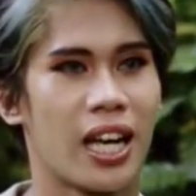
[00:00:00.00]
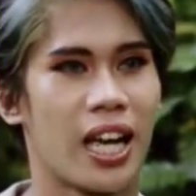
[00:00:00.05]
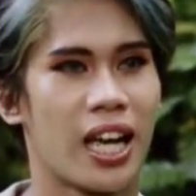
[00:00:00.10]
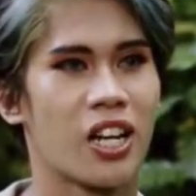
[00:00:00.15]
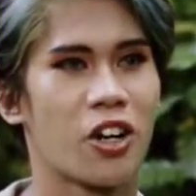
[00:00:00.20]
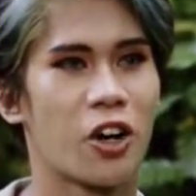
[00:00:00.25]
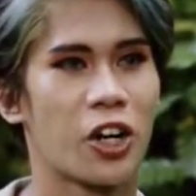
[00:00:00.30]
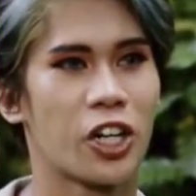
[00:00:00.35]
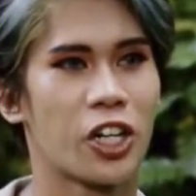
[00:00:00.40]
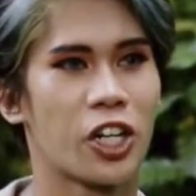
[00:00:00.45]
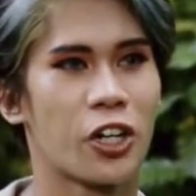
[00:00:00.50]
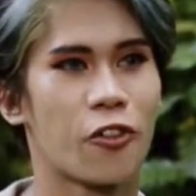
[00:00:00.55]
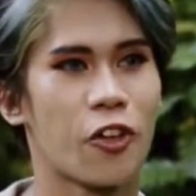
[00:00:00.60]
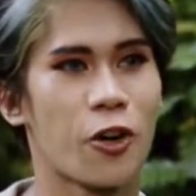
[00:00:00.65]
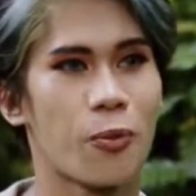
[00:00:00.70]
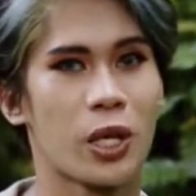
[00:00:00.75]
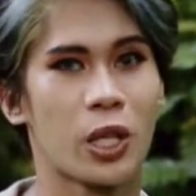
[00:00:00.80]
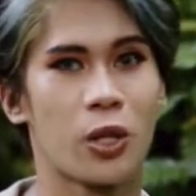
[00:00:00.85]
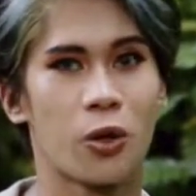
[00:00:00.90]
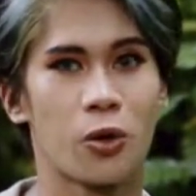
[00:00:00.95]
in order for
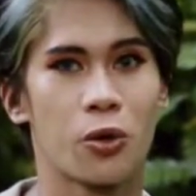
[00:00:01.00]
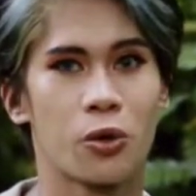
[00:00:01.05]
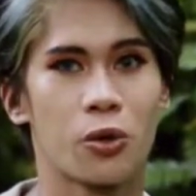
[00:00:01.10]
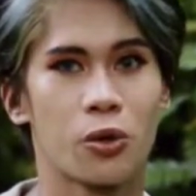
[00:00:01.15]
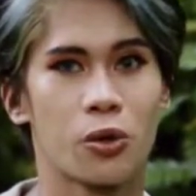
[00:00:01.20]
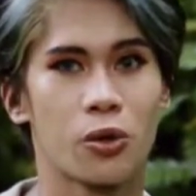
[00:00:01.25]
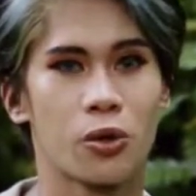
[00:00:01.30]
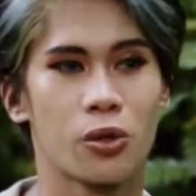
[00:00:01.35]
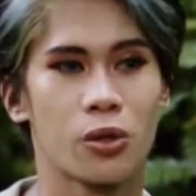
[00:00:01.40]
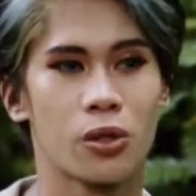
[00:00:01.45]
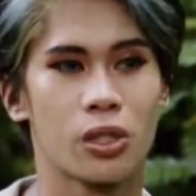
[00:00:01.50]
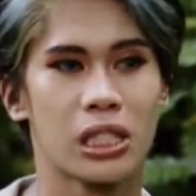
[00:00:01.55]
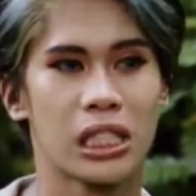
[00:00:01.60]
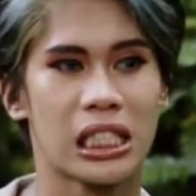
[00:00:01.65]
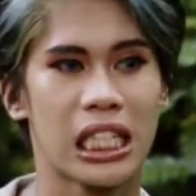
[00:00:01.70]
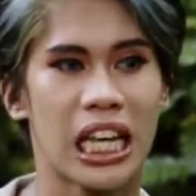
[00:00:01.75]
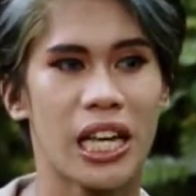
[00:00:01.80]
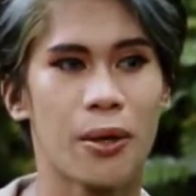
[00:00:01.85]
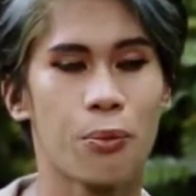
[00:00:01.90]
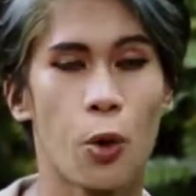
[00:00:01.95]
me to
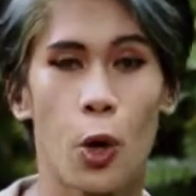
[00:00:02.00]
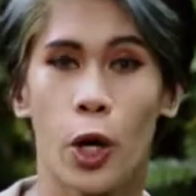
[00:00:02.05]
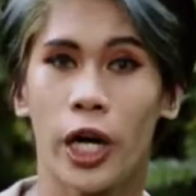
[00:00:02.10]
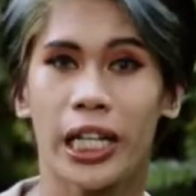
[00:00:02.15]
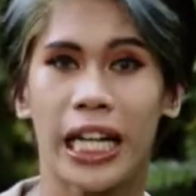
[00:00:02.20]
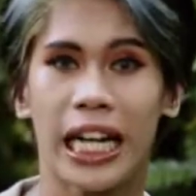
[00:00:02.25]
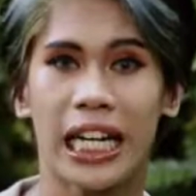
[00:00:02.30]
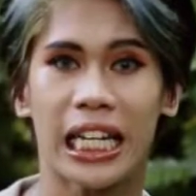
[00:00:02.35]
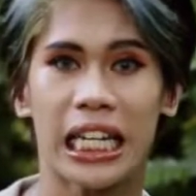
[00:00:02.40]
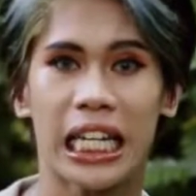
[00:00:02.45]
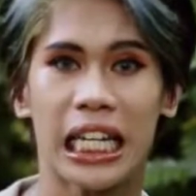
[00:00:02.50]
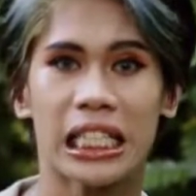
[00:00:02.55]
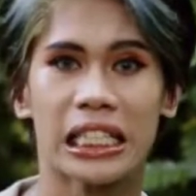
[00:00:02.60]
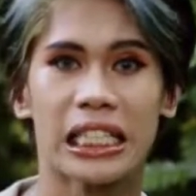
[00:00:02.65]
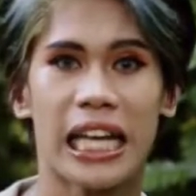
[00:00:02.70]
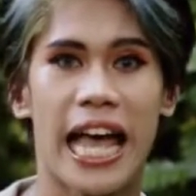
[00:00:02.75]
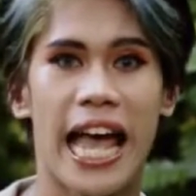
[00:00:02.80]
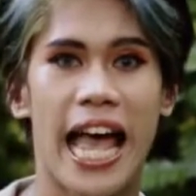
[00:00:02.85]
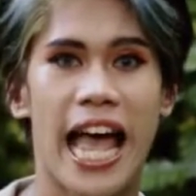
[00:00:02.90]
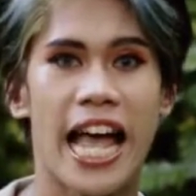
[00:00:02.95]
see more techniques
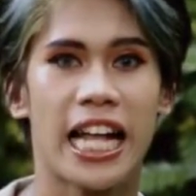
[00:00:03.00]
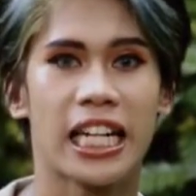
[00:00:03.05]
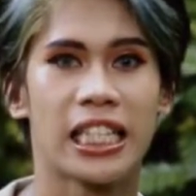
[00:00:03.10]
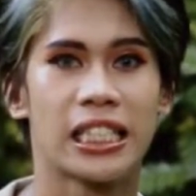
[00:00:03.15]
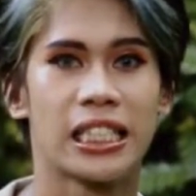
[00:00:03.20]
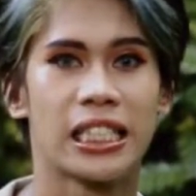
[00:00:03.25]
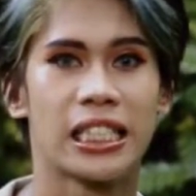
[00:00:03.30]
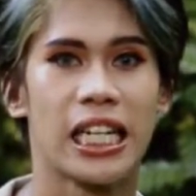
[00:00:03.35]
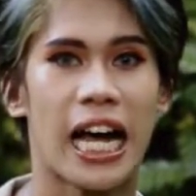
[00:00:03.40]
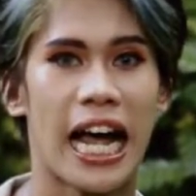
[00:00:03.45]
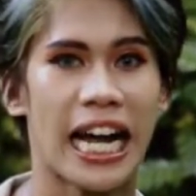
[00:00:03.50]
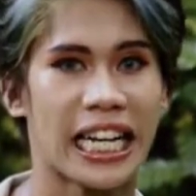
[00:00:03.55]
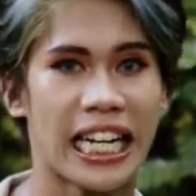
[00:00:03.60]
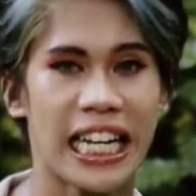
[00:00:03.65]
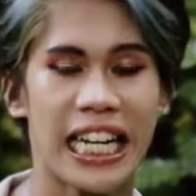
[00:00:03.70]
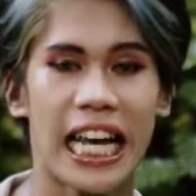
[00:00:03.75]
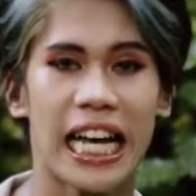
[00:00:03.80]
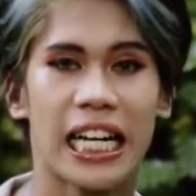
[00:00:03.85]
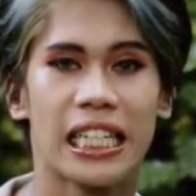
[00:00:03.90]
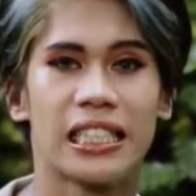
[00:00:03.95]
and
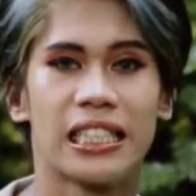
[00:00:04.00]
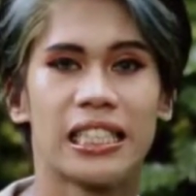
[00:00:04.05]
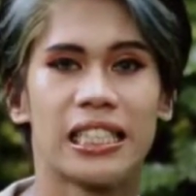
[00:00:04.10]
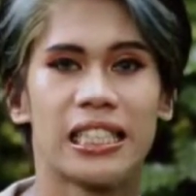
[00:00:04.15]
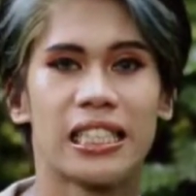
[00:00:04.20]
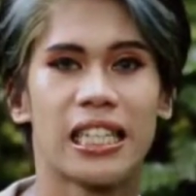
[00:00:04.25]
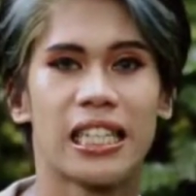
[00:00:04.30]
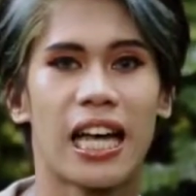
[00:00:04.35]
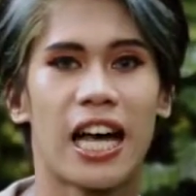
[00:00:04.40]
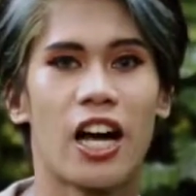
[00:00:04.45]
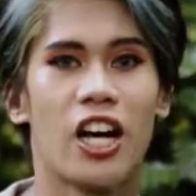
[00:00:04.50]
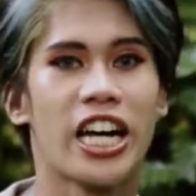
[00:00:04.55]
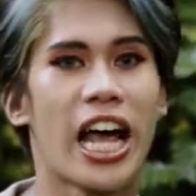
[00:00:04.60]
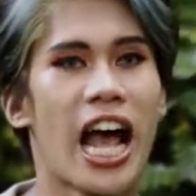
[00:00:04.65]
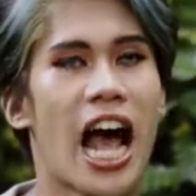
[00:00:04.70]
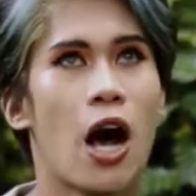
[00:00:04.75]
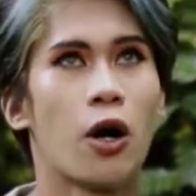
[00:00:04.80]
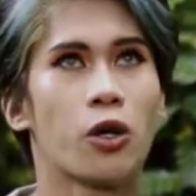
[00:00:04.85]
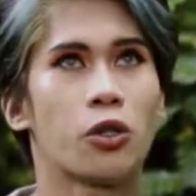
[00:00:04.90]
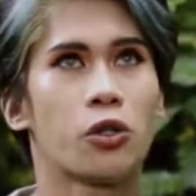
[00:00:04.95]
ideas on
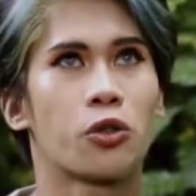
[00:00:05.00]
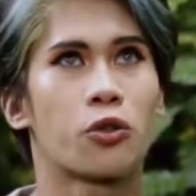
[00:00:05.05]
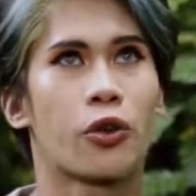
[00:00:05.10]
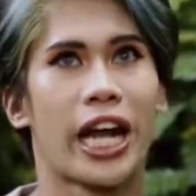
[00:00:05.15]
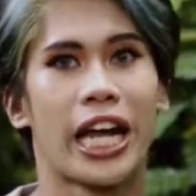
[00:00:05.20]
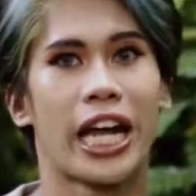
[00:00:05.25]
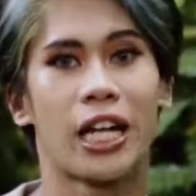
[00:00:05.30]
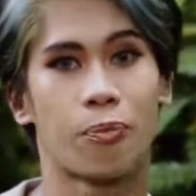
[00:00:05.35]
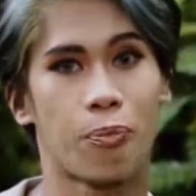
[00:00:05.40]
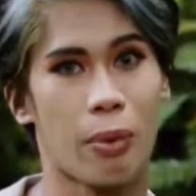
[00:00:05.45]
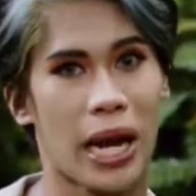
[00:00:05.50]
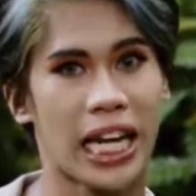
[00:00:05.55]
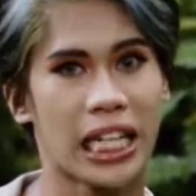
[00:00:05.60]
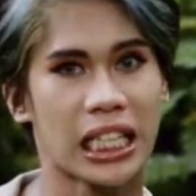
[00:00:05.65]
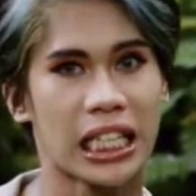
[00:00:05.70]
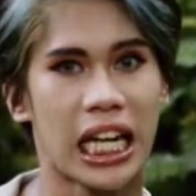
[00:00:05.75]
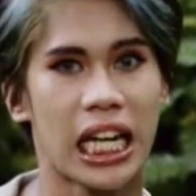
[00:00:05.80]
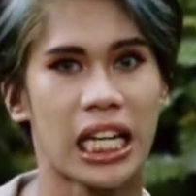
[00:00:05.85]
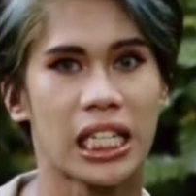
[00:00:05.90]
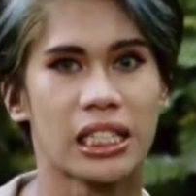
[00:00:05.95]
how to create
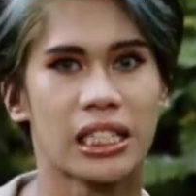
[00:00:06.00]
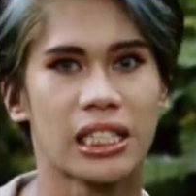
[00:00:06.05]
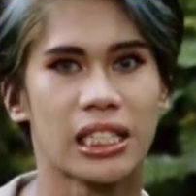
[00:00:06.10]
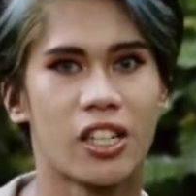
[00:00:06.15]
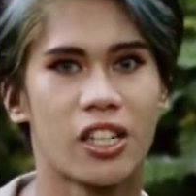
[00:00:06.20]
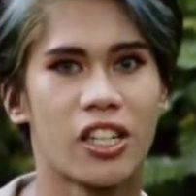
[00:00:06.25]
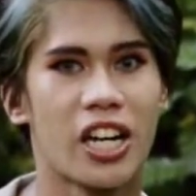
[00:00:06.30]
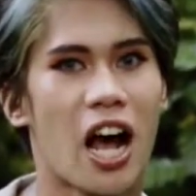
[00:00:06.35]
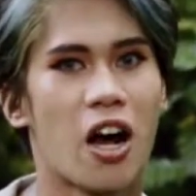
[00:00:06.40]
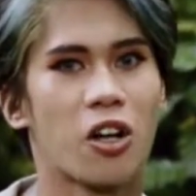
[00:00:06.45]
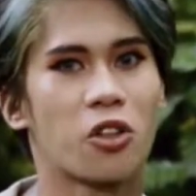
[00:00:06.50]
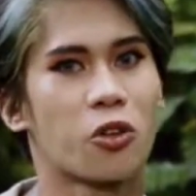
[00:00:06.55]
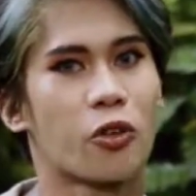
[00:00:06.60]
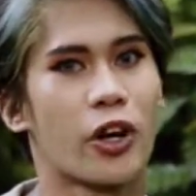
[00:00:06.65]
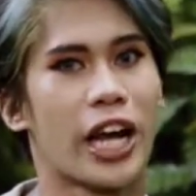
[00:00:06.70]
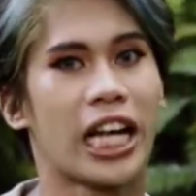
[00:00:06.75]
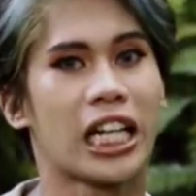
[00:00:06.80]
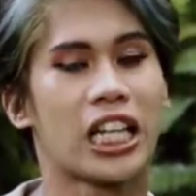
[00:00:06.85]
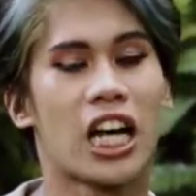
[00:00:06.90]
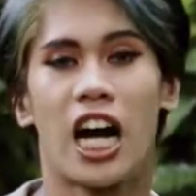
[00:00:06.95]
paintings, on how to
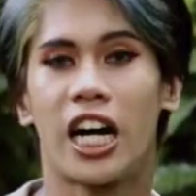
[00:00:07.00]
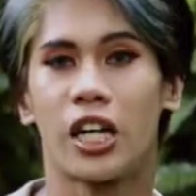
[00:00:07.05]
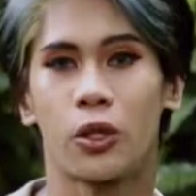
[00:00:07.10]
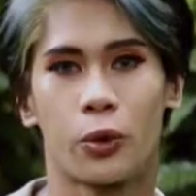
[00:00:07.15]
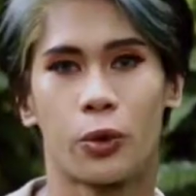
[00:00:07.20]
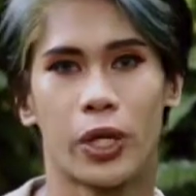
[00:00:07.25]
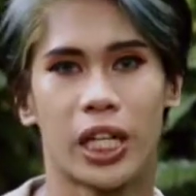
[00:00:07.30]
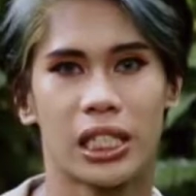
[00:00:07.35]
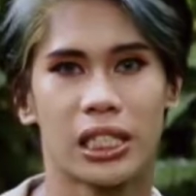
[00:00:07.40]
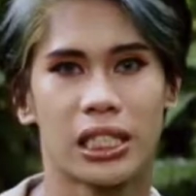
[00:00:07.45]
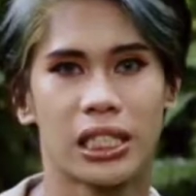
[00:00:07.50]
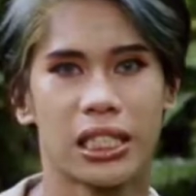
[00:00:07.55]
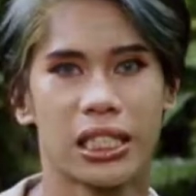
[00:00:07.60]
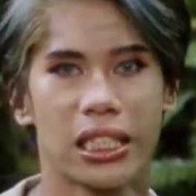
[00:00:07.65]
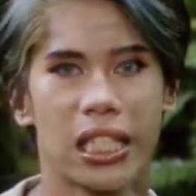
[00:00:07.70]
create artworks.